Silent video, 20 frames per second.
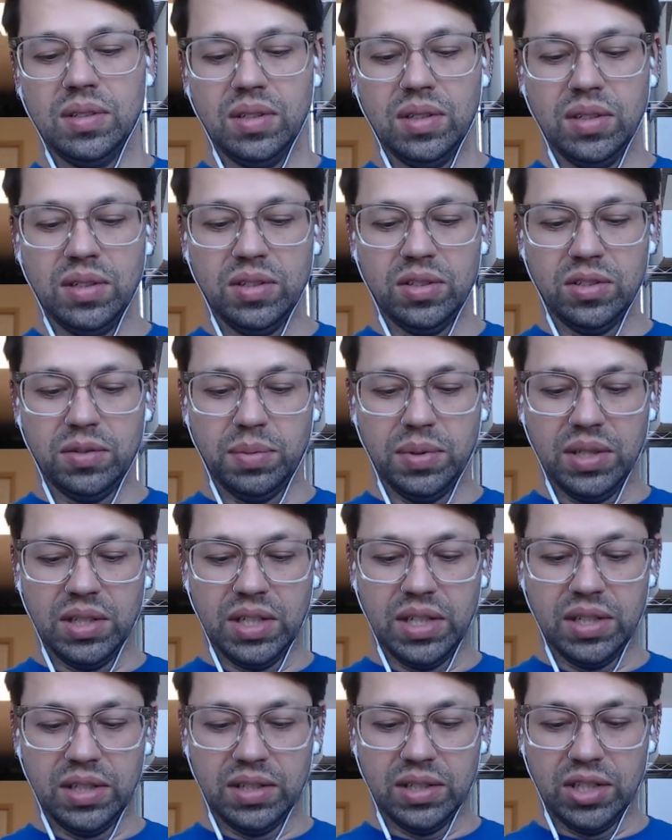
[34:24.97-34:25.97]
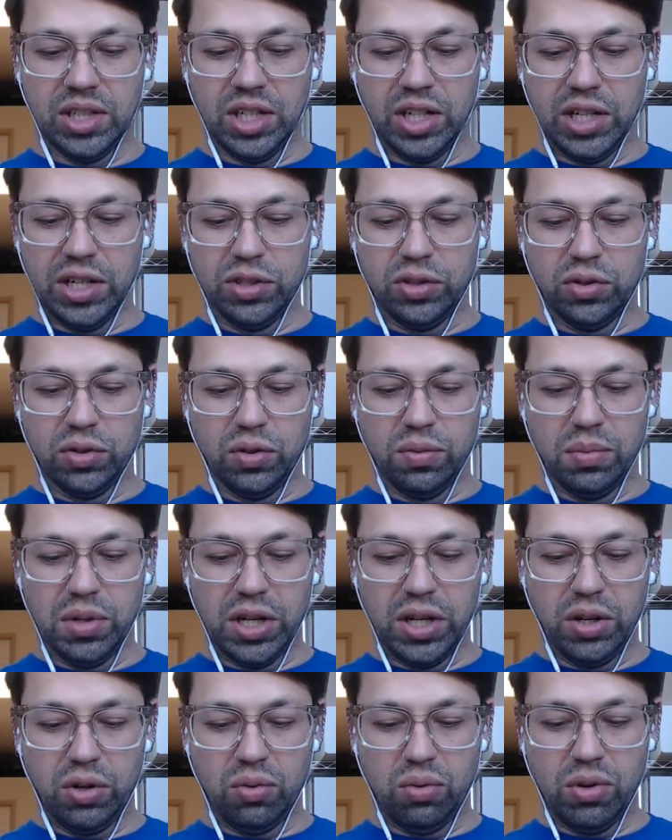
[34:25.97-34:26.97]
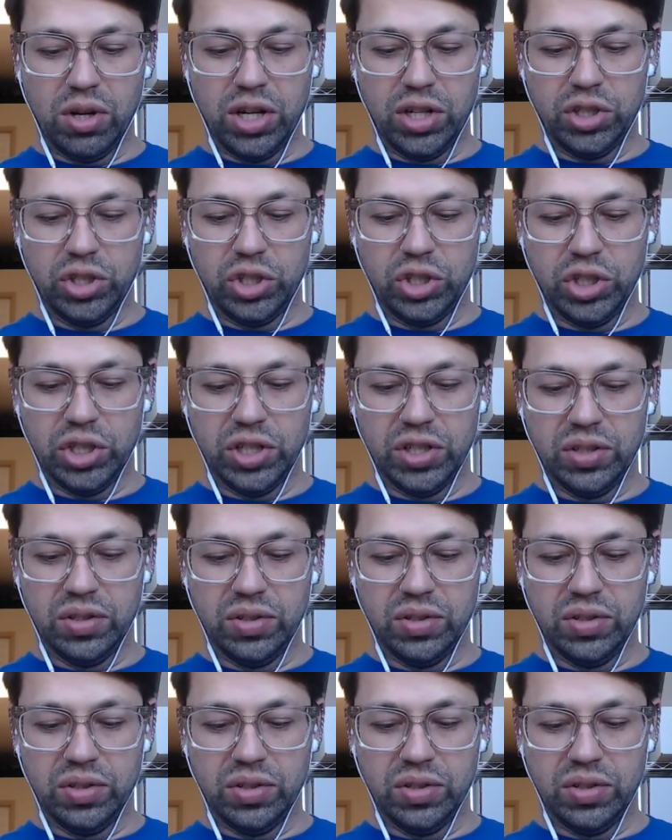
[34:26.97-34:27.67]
be like, answer my questions.